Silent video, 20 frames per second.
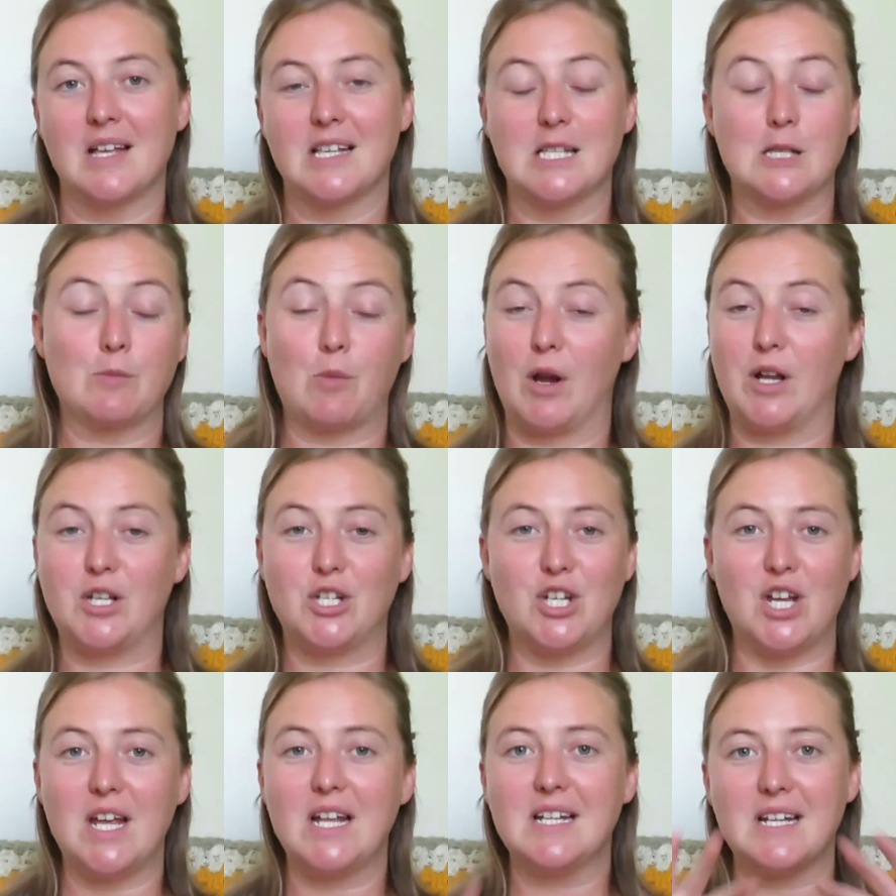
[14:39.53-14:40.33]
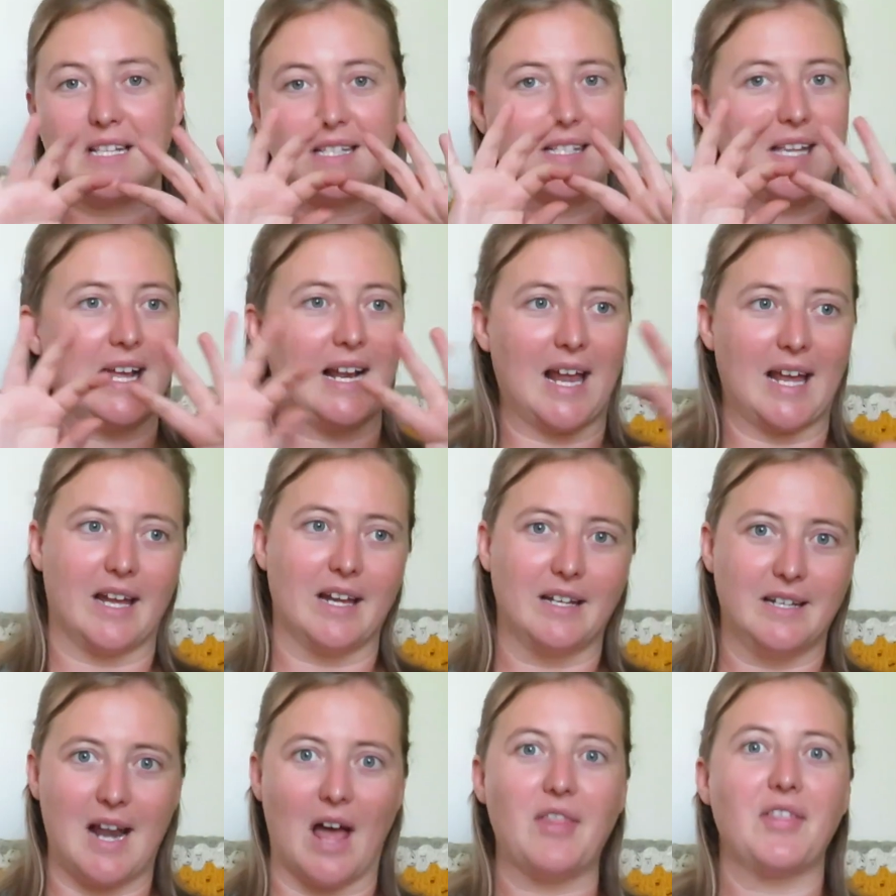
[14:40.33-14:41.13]
spreadsheet and say
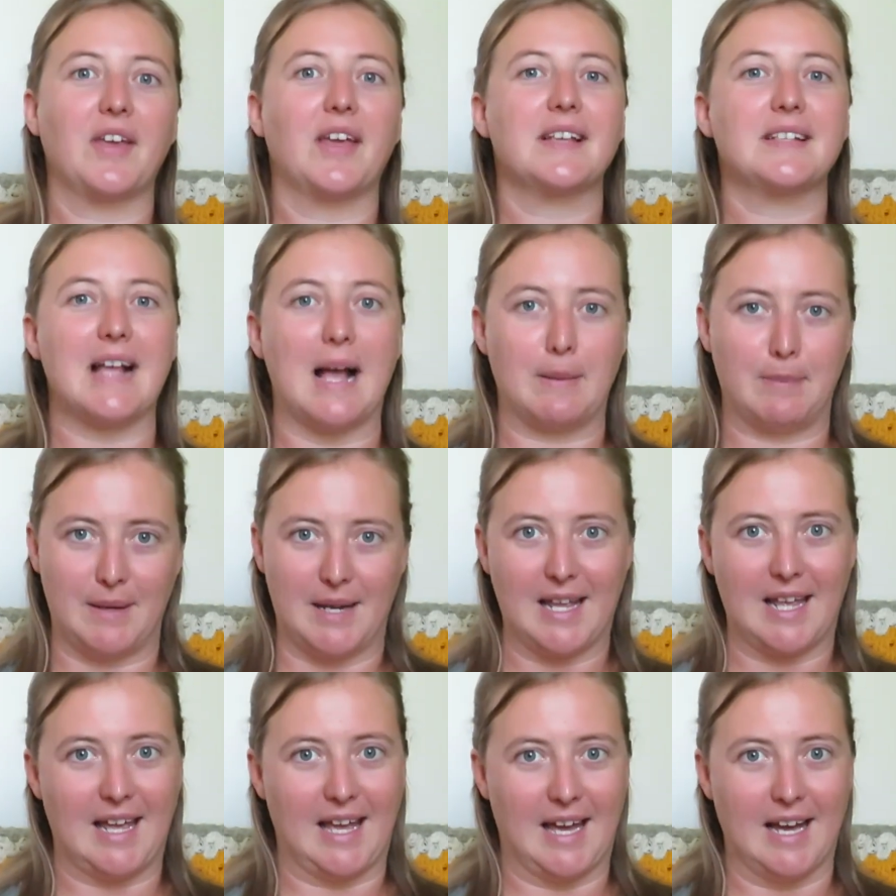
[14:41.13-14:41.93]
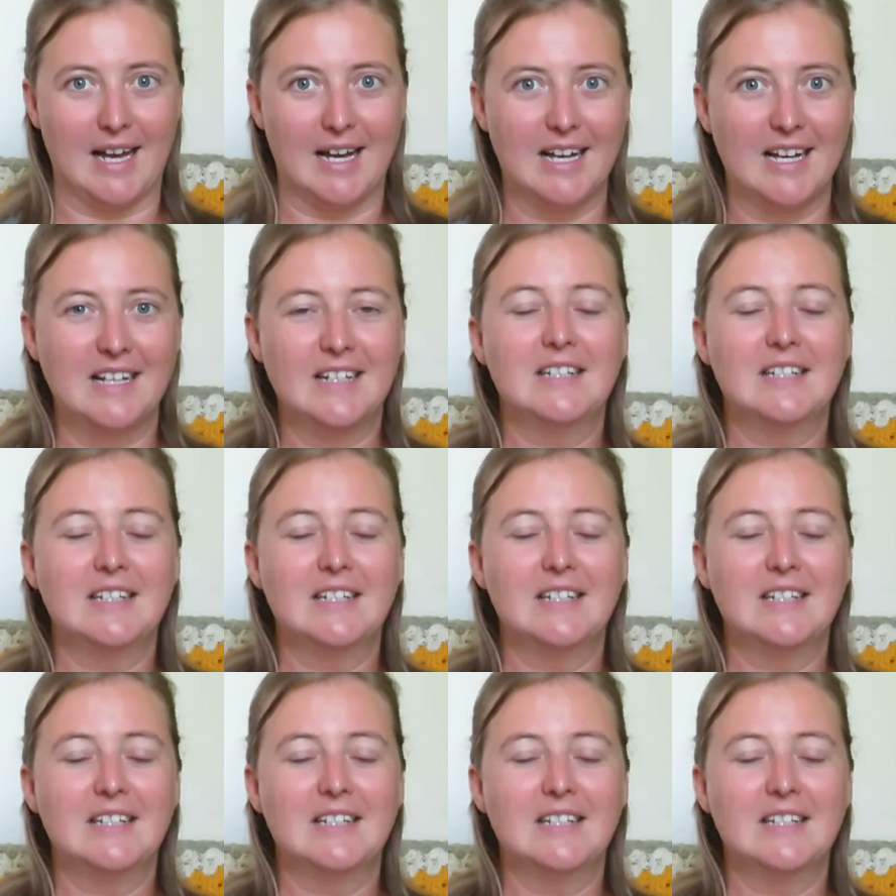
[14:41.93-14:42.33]
like nothing is happening here.